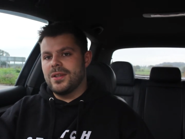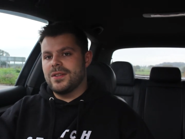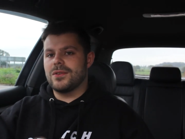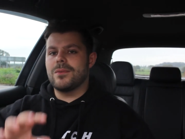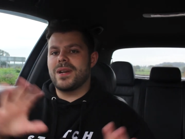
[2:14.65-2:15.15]

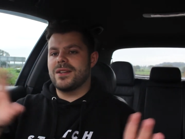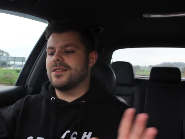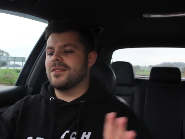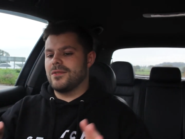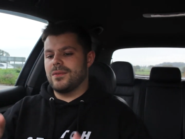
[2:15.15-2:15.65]
so it
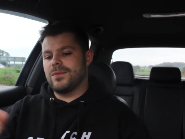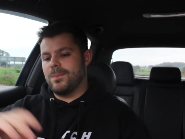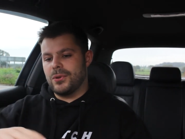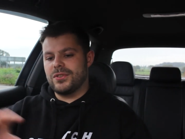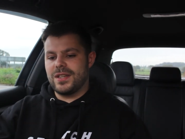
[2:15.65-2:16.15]
matches the
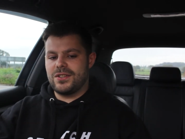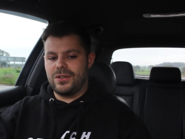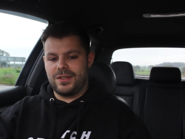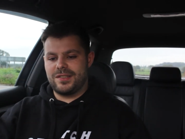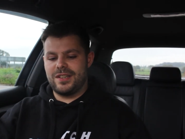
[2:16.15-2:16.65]
blue stitching
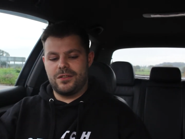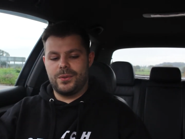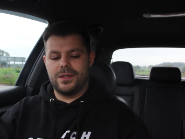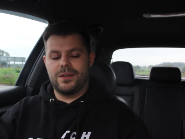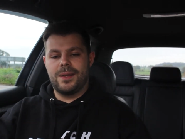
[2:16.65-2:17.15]
on the steering
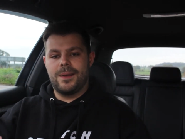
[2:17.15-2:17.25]
wheel